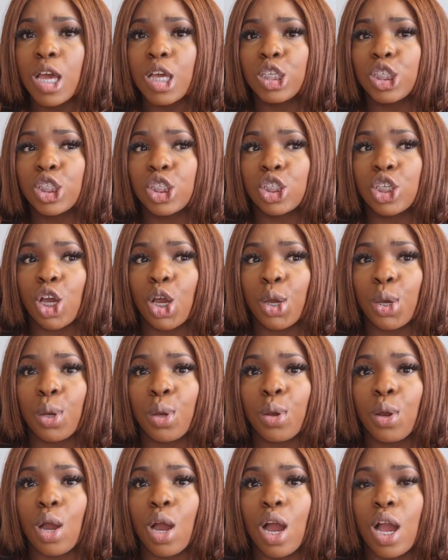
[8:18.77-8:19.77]

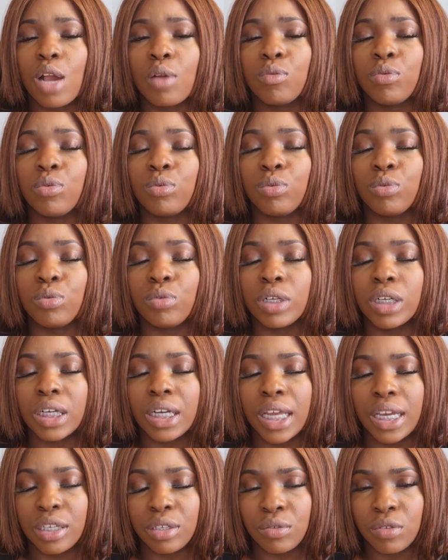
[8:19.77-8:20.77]
so I will
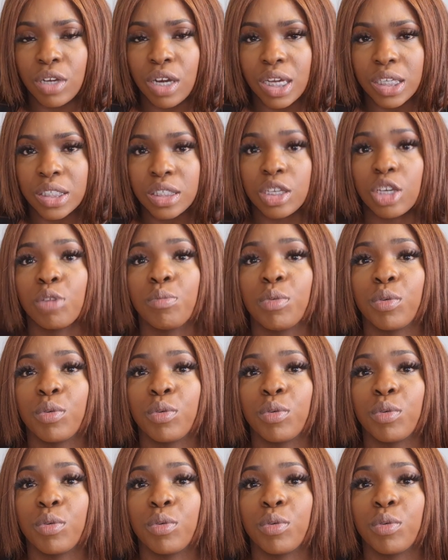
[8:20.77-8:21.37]
let you guys know.